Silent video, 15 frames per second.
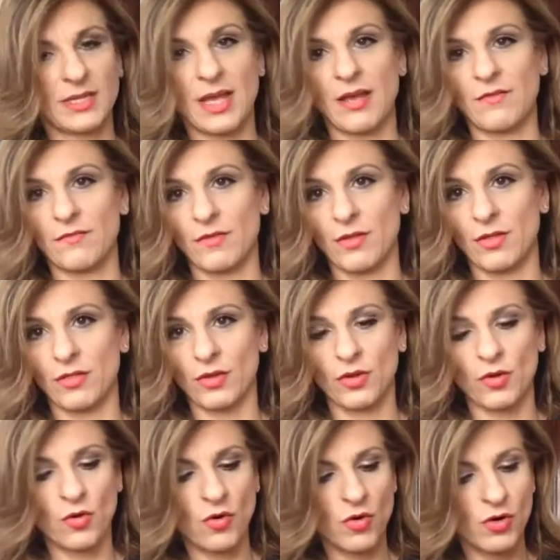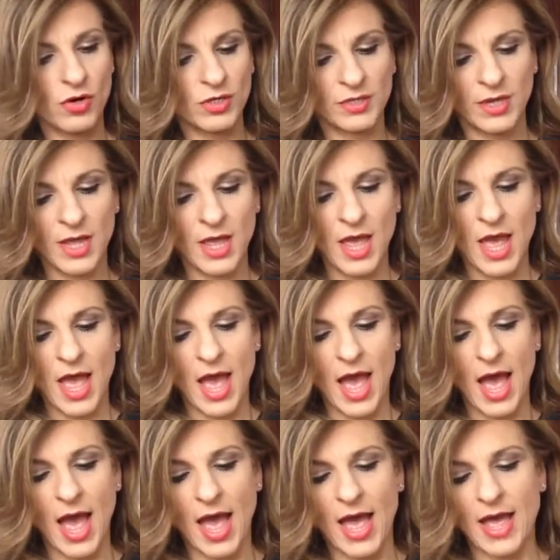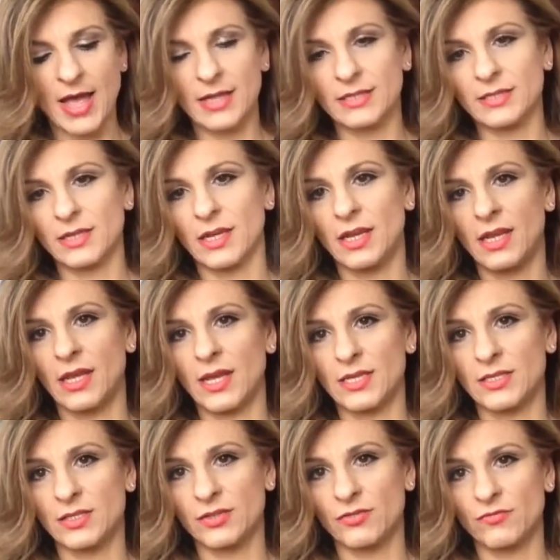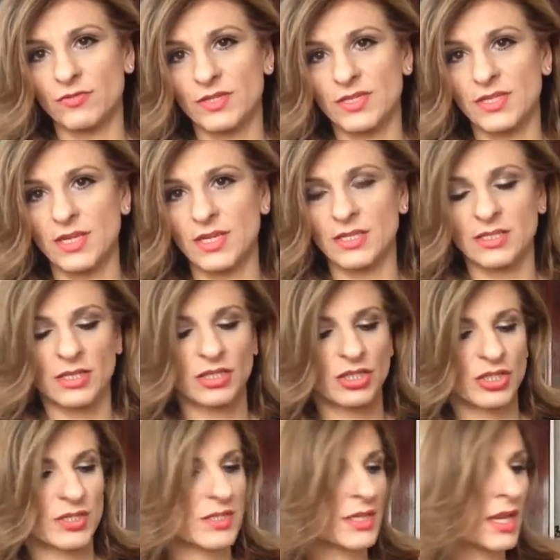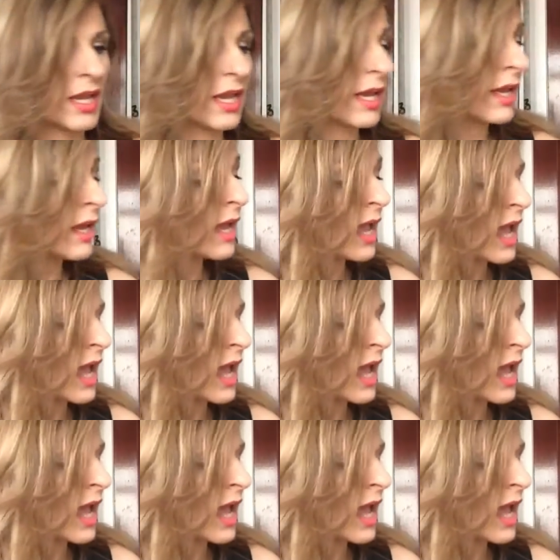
have the cord, and here is the receipt just here.